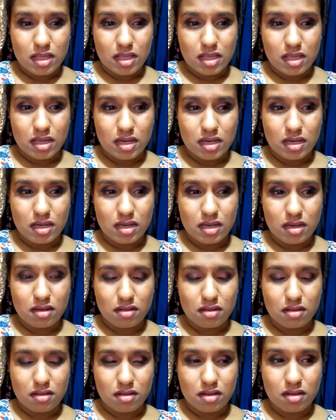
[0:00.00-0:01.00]

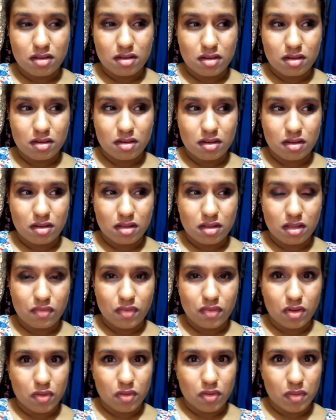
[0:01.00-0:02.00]
And
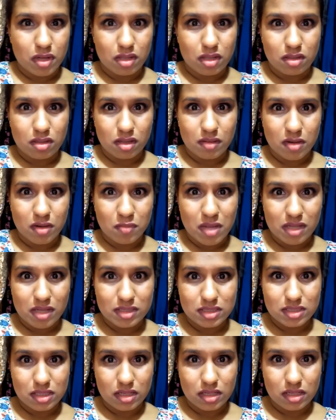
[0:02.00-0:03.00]
if you know anything about
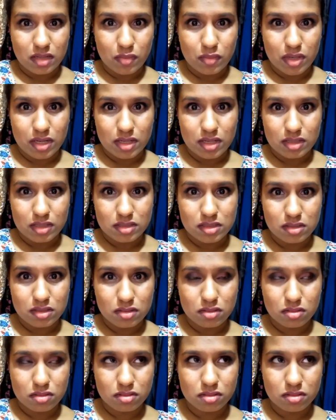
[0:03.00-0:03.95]
Pakistani weddings,